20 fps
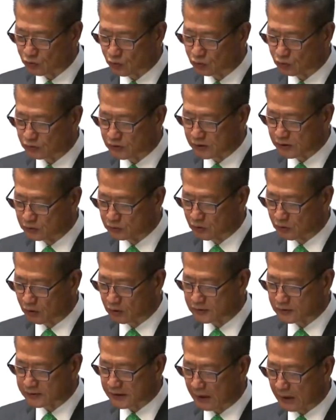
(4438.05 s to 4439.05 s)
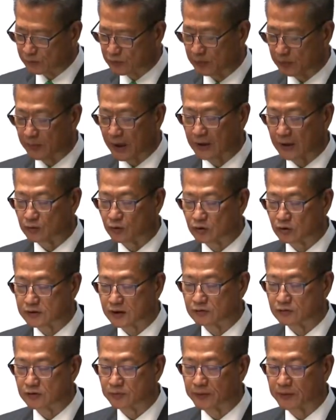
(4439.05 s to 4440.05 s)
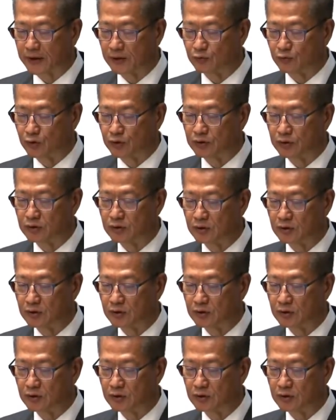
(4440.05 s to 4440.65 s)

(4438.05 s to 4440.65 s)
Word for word: $300 billion, creating over